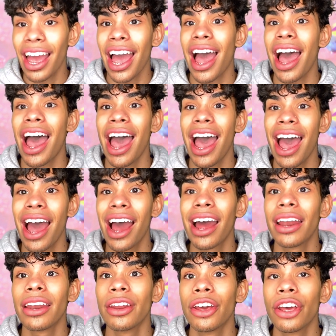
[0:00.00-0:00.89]

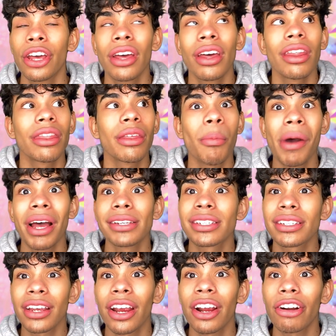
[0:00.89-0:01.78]
And the
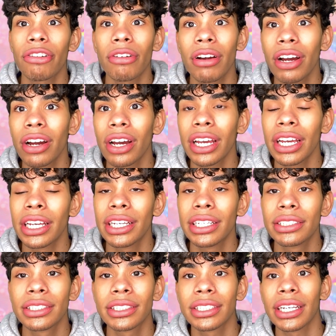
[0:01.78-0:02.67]
mascara
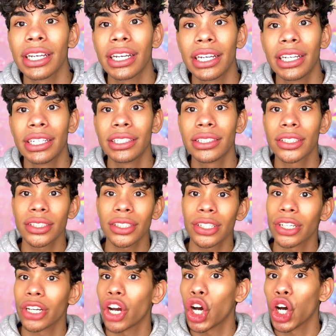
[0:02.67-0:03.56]
isn't
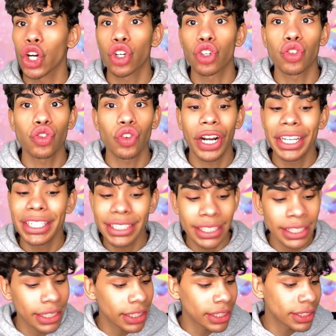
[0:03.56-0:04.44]
a
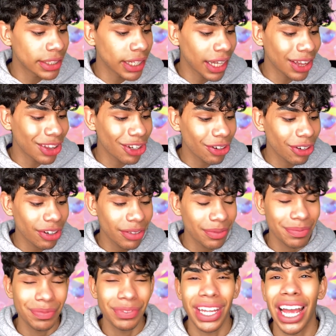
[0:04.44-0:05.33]
crazy contender.
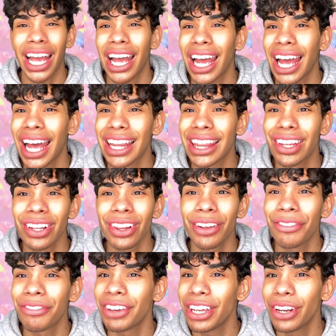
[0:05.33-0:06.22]
And the
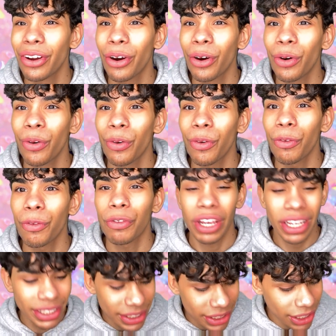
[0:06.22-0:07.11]
Levito
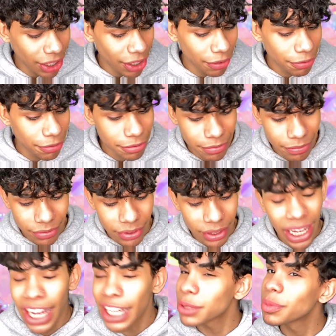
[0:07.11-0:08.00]
face stuff
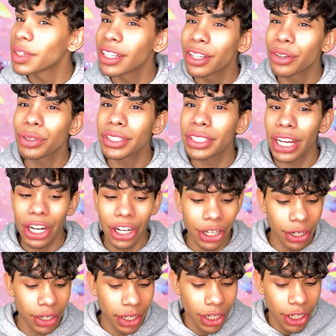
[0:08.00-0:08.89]
has me a little
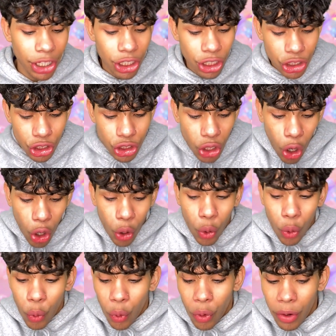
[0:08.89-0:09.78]
scared.
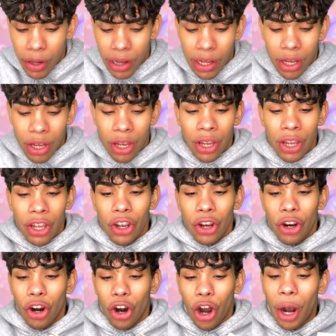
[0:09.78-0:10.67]
So
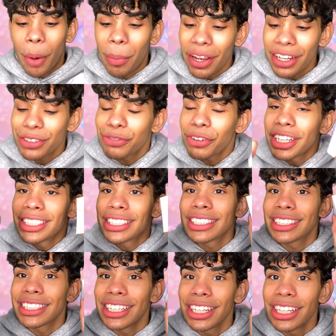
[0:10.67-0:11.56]
our best friends
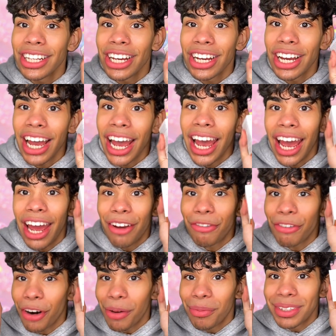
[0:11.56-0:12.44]
Stila and
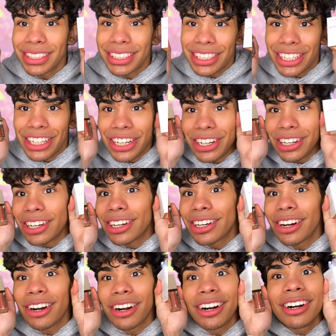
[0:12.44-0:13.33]
Pharmacy here
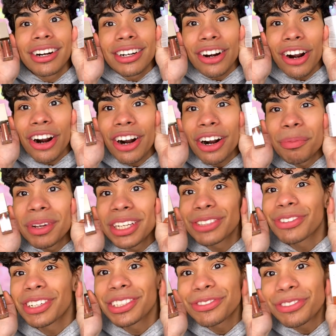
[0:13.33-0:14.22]
are our best
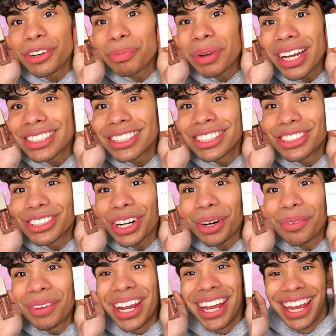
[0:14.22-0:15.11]
friends for
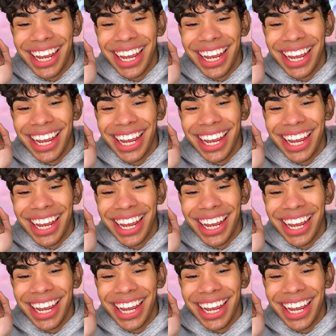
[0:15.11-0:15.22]
BoxyCharm.